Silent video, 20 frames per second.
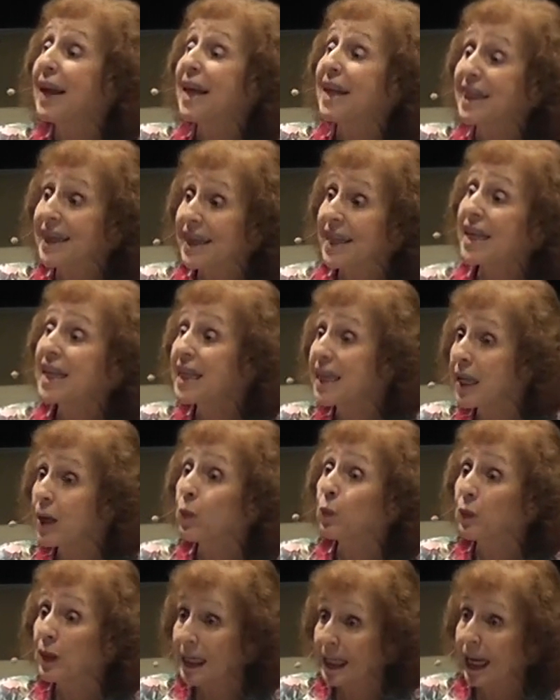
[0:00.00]
and then they
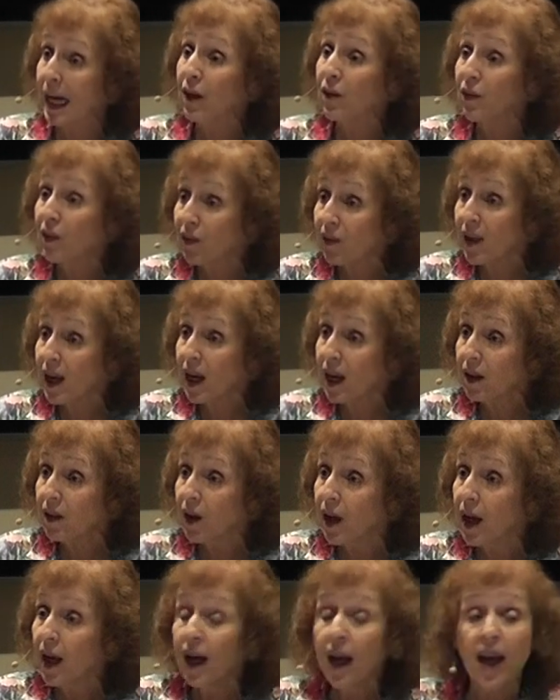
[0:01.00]
renounce that,
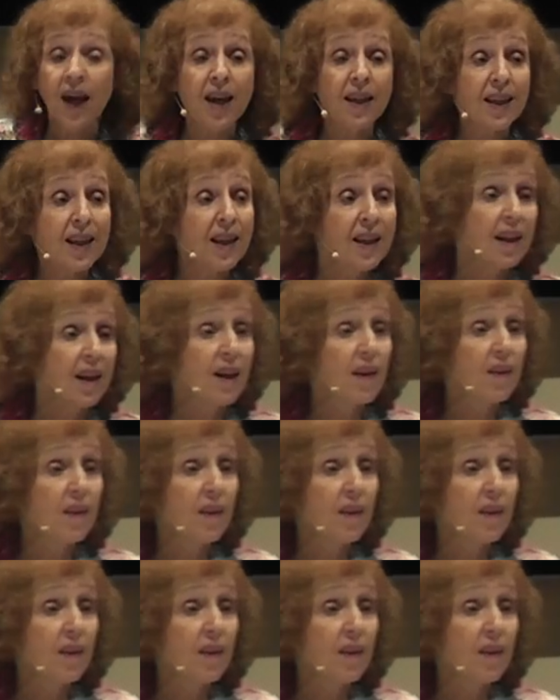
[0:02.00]
and then they